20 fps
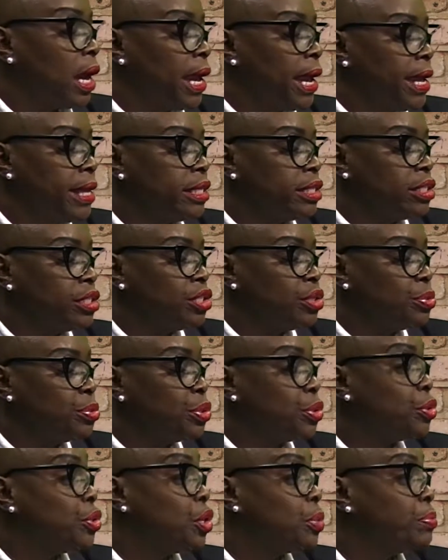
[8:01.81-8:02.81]
And she
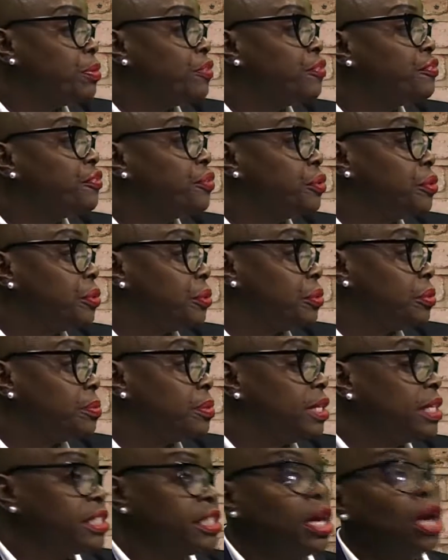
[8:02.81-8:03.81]
would cook me food
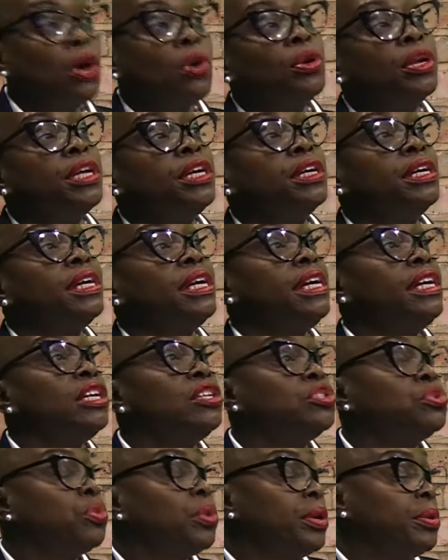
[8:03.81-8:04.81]
because I only could eat
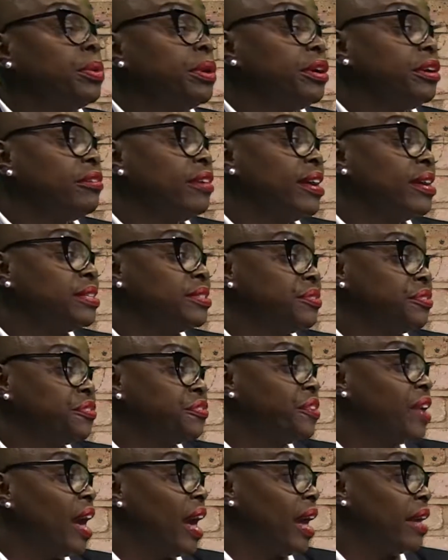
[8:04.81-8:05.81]
21 grams of
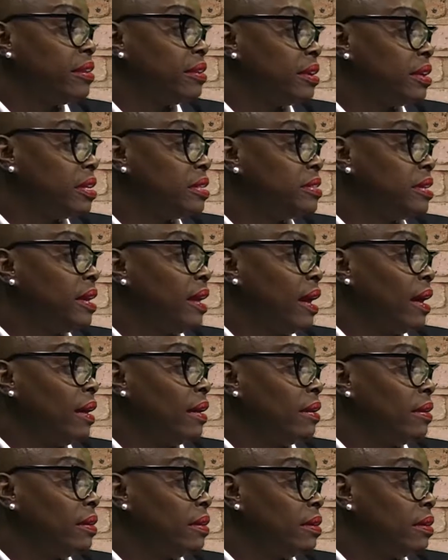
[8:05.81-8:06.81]
fat a day.
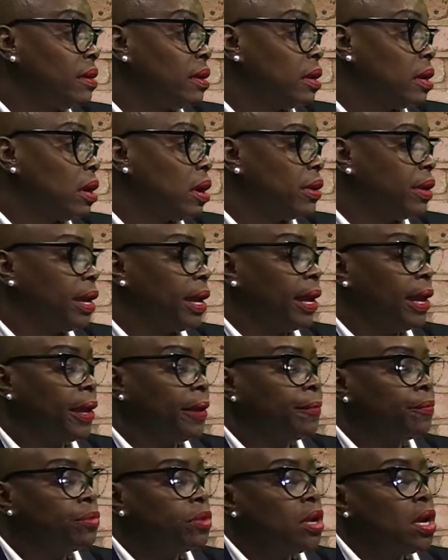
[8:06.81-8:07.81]
Okay?